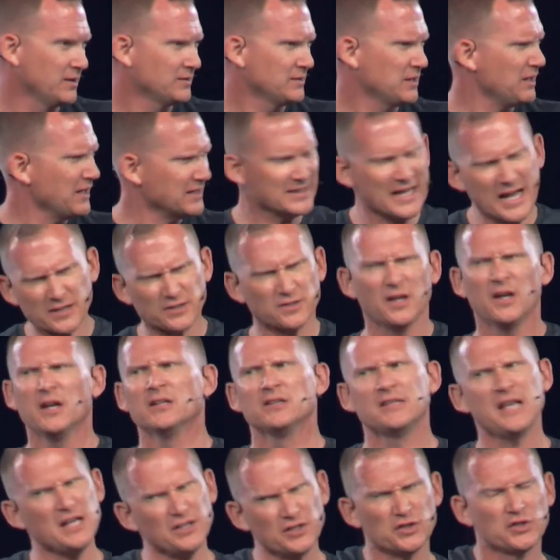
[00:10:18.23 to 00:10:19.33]
They're like, that's,
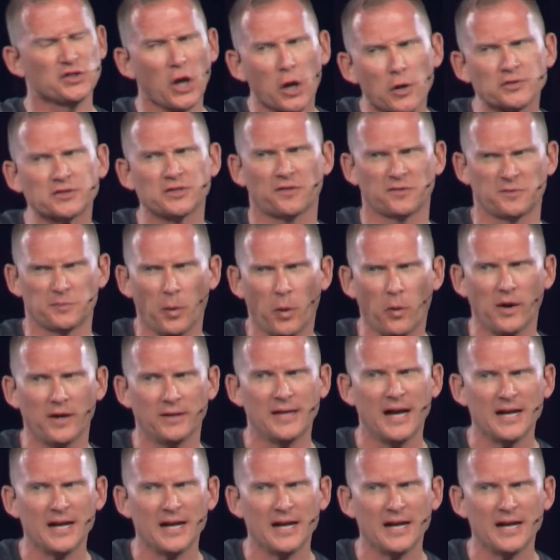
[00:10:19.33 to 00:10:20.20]
that's Joseph's boy.